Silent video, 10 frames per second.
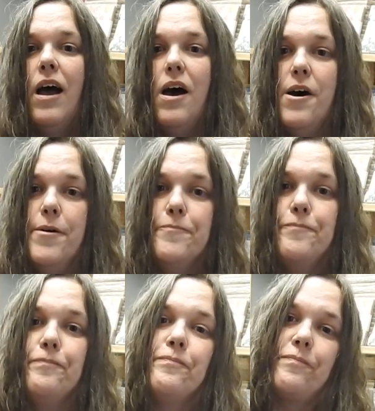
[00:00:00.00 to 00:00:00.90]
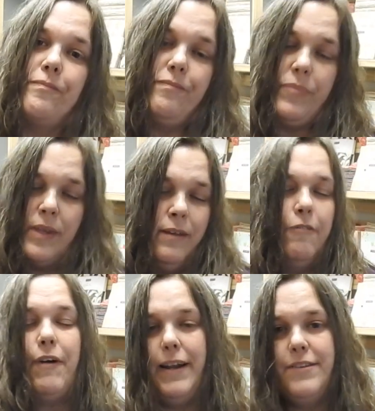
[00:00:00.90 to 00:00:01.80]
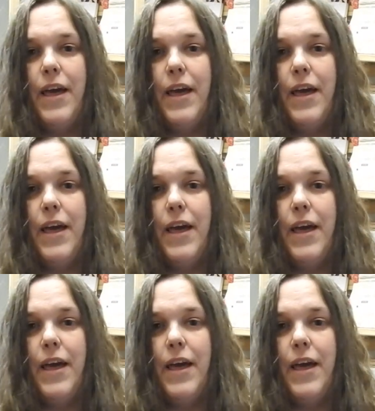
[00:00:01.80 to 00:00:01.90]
Friday and